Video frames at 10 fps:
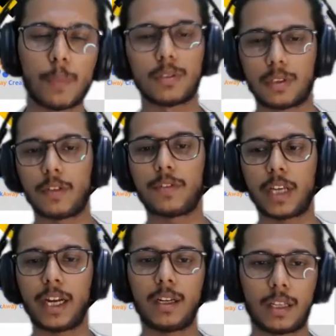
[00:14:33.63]
on a
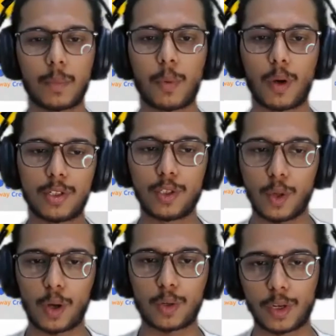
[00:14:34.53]
positive side. The
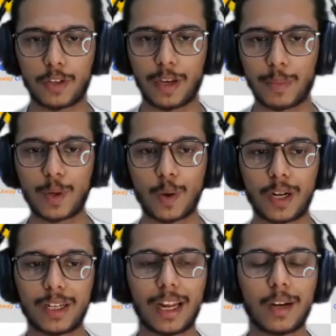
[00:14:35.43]
ball is yeah. in your court, if I
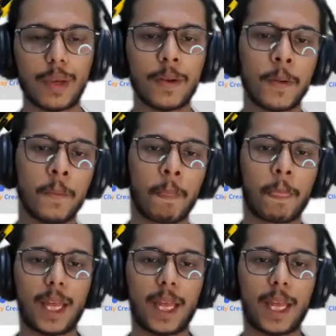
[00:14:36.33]
may call it that way.